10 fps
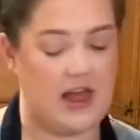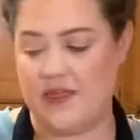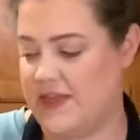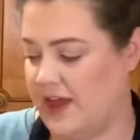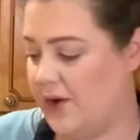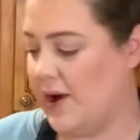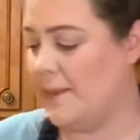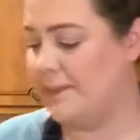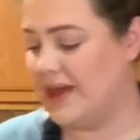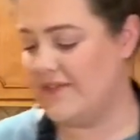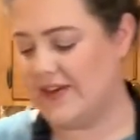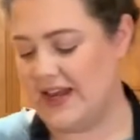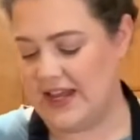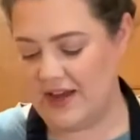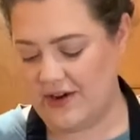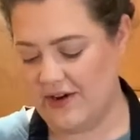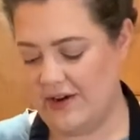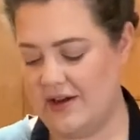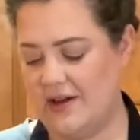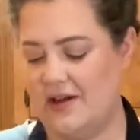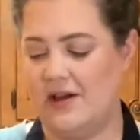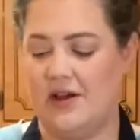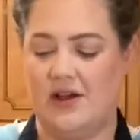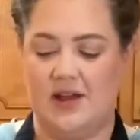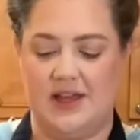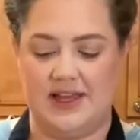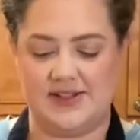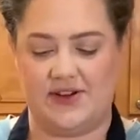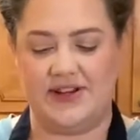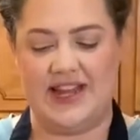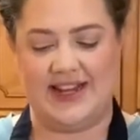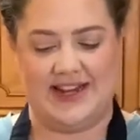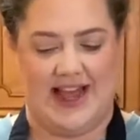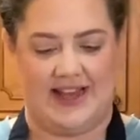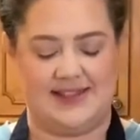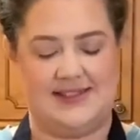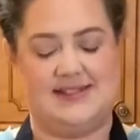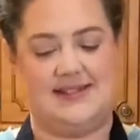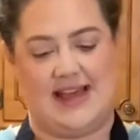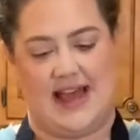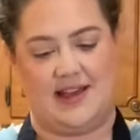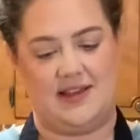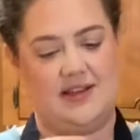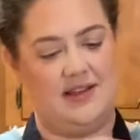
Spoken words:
the ground beef, and here is our knickknacks sack.